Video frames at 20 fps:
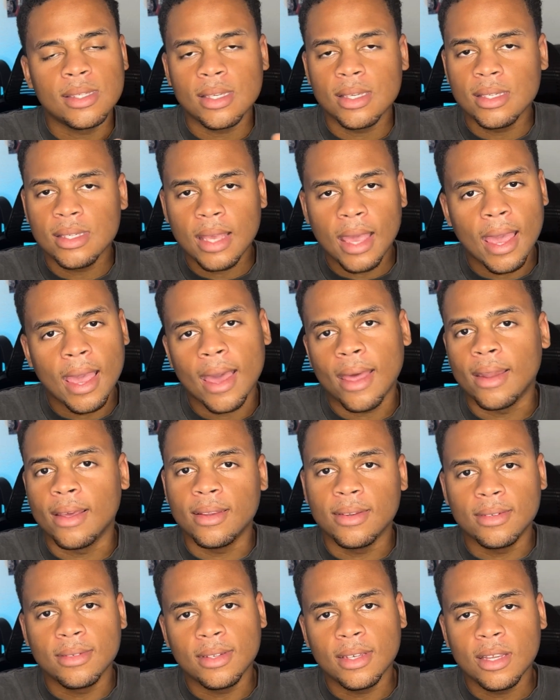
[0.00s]
is
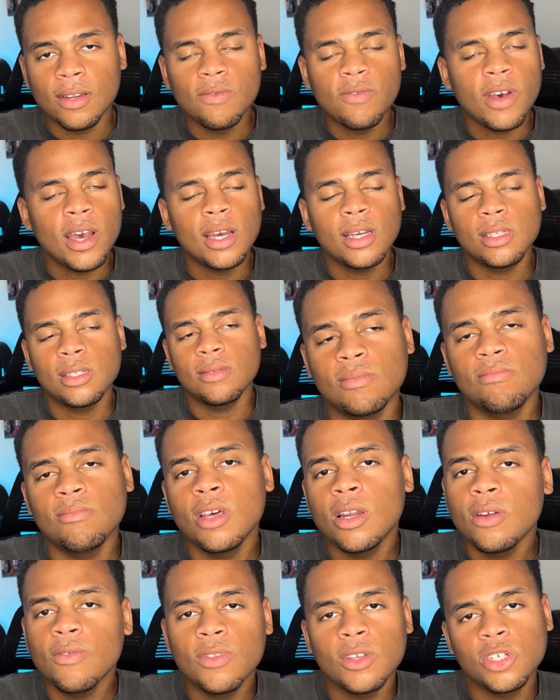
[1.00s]
canon. In fact,
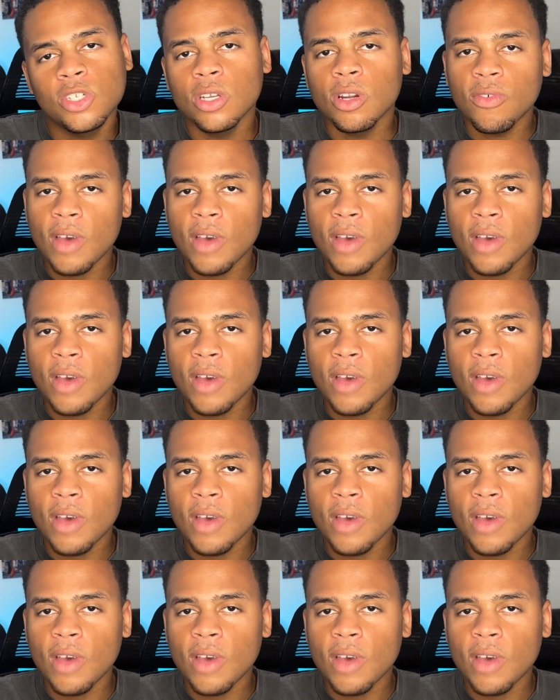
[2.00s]
none of this should have